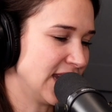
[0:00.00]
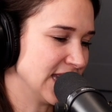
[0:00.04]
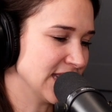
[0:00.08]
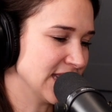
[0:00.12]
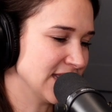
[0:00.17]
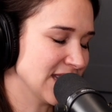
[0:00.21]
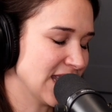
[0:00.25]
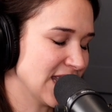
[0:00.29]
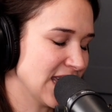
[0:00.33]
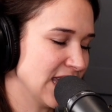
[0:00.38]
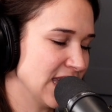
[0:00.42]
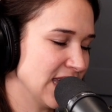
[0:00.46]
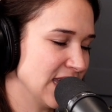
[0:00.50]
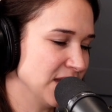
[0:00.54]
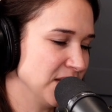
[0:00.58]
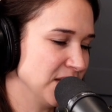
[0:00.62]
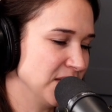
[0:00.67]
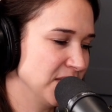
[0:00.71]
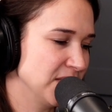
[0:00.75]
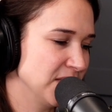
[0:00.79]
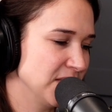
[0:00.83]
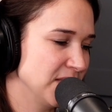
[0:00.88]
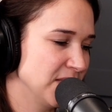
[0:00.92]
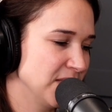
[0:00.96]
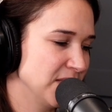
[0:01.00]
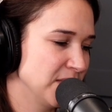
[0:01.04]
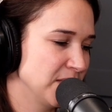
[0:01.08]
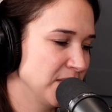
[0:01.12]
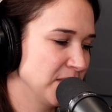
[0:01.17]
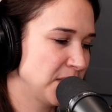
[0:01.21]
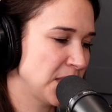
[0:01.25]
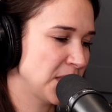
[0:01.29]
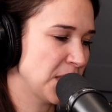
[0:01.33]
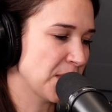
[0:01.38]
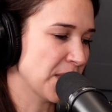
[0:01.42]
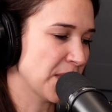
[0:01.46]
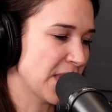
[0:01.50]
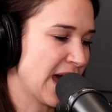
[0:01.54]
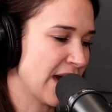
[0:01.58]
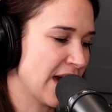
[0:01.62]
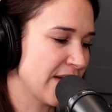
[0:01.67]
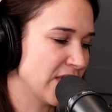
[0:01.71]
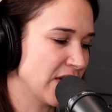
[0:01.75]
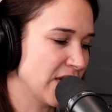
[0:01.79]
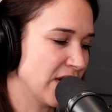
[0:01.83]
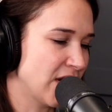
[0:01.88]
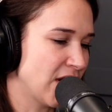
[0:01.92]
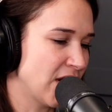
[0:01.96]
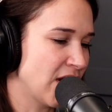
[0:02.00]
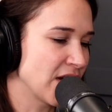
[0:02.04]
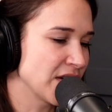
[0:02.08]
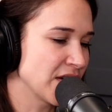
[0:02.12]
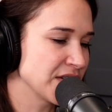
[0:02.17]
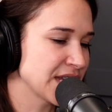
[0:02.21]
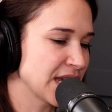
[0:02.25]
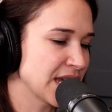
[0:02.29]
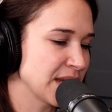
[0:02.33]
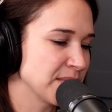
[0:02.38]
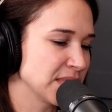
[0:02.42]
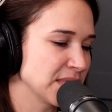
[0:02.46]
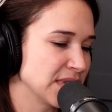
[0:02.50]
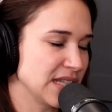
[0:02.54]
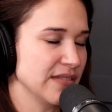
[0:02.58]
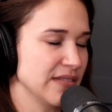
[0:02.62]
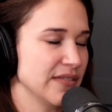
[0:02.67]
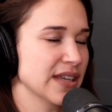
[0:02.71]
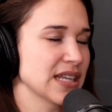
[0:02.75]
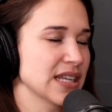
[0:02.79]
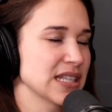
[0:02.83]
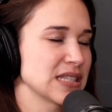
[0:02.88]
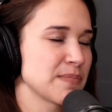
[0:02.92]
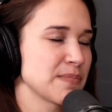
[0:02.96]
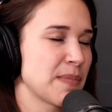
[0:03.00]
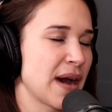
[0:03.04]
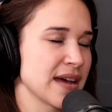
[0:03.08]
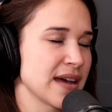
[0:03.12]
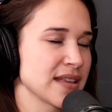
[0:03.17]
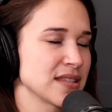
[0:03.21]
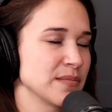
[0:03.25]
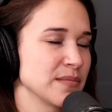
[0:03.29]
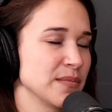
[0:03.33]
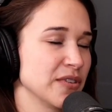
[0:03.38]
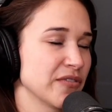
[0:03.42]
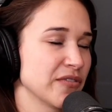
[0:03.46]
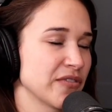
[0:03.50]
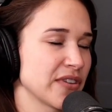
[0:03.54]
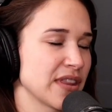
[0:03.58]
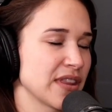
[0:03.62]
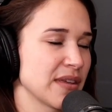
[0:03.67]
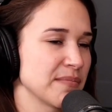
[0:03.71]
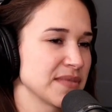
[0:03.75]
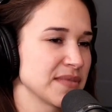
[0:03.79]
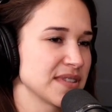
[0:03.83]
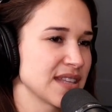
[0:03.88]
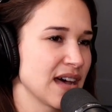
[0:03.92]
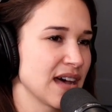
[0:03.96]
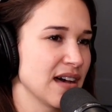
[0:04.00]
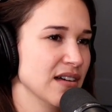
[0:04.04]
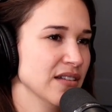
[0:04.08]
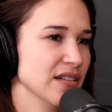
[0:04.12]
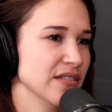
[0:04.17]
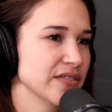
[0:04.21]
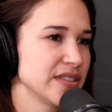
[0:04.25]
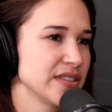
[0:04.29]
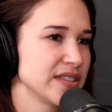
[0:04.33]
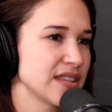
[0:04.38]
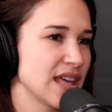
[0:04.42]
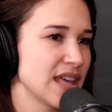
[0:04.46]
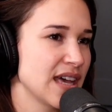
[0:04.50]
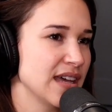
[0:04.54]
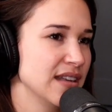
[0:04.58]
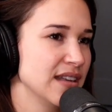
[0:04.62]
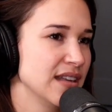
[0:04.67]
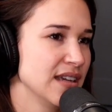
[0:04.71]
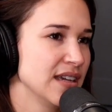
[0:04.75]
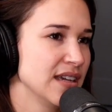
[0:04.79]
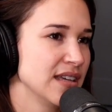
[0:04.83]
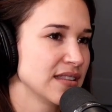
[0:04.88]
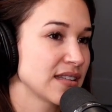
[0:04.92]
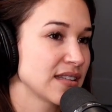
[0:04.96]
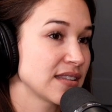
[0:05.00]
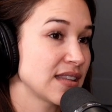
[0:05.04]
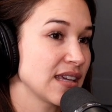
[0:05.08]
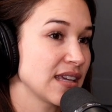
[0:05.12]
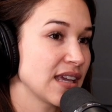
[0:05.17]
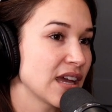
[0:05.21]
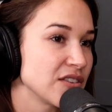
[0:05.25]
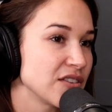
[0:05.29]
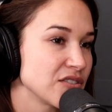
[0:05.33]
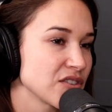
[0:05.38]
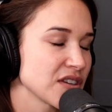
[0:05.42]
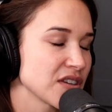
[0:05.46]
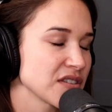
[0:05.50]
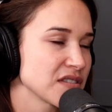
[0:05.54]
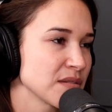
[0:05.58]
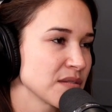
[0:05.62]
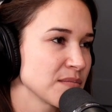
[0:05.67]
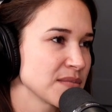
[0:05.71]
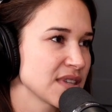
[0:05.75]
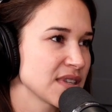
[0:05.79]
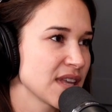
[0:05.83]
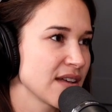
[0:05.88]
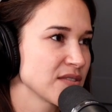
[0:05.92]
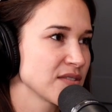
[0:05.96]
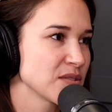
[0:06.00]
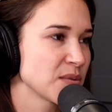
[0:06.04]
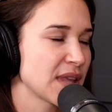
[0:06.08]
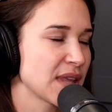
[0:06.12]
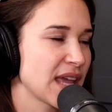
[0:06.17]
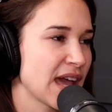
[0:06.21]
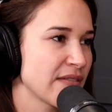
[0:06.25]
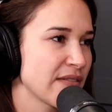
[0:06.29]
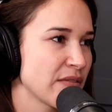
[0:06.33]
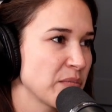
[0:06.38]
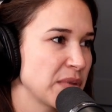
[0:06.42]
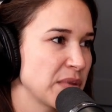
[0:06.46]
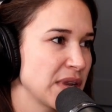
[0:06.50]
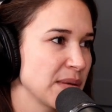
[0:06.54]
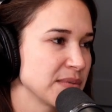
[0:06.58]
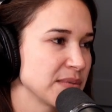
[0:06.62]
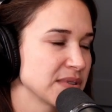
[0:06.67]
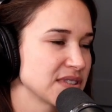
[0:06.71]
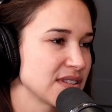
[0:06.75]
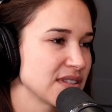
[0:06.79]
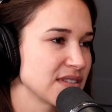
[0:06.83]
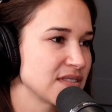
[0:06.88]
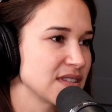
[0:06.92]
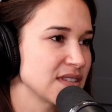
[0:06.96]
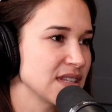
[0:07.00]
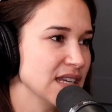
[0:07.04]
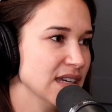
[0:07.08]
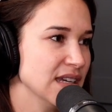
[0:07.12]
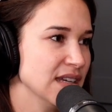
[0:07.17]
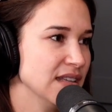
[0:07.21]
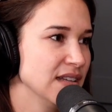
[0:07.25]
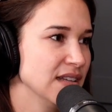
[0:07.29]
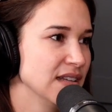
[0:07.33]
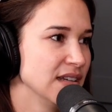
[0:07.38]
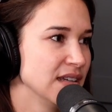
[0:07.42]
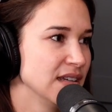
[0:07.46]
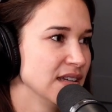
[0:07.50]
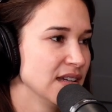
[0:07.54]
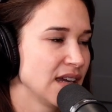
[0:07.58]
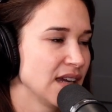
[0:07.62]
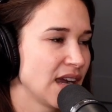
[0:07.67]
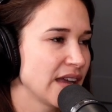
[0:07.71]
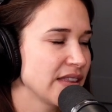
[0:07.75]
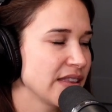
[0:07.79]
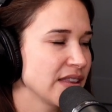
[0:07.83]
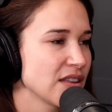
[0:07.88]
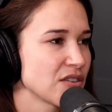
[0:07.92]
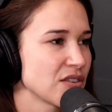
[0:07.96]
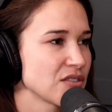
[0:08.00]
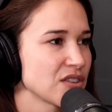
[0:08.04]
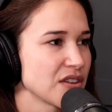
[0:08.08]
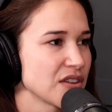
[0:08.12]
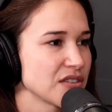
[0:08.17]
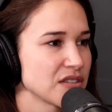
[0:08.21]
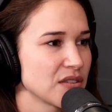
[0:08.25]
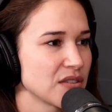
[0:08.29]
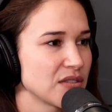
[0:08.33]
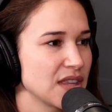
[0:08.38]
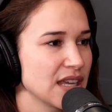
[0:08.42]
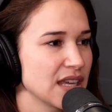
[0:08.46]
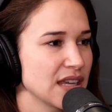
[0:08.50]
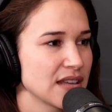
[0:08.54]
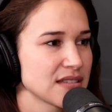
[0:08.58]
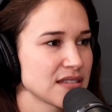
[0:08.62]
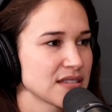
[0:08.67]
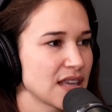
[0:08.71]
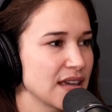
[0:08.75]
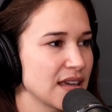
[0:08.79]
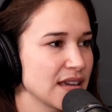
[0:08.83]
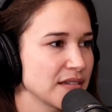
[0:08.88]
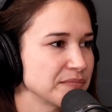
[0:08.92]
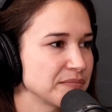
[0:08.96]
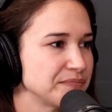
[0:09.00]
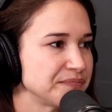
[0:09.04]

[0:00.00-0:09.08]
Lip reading: say people have a hard time believing it's possible for themselves, that they can trust themselves when they haven't been able to see it. I think there's also things like